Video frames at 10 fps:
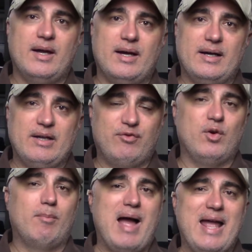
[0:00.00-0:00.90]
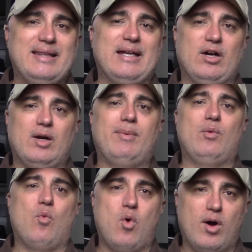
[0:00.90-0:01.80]
If you're buying the
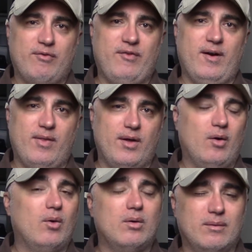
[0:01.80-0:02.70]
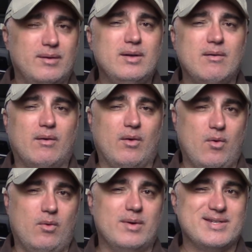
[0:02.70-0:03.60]
Urban Warfare, though, you don't
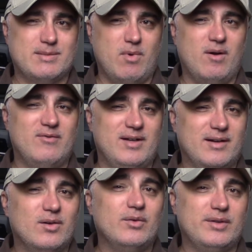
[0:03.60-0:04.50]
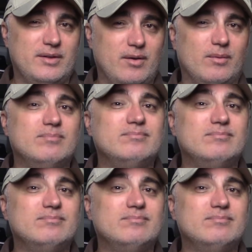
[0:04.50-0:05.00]
own a small vehicle, do you?